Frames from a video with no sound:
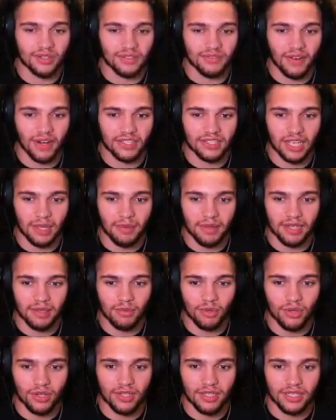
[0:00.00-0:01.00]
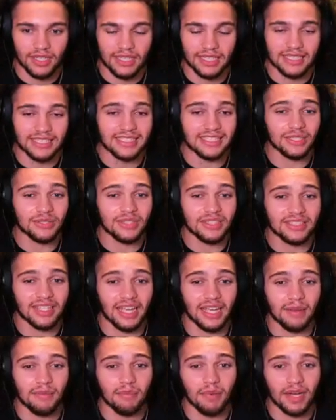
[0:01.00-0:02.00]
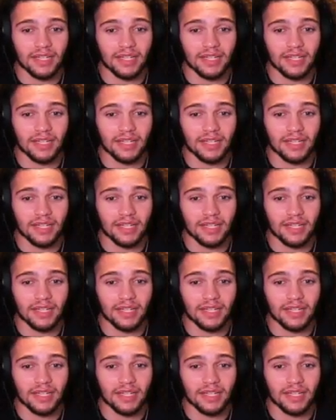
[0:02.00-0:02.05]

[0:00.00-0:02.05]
fire type anymore. Still does a butt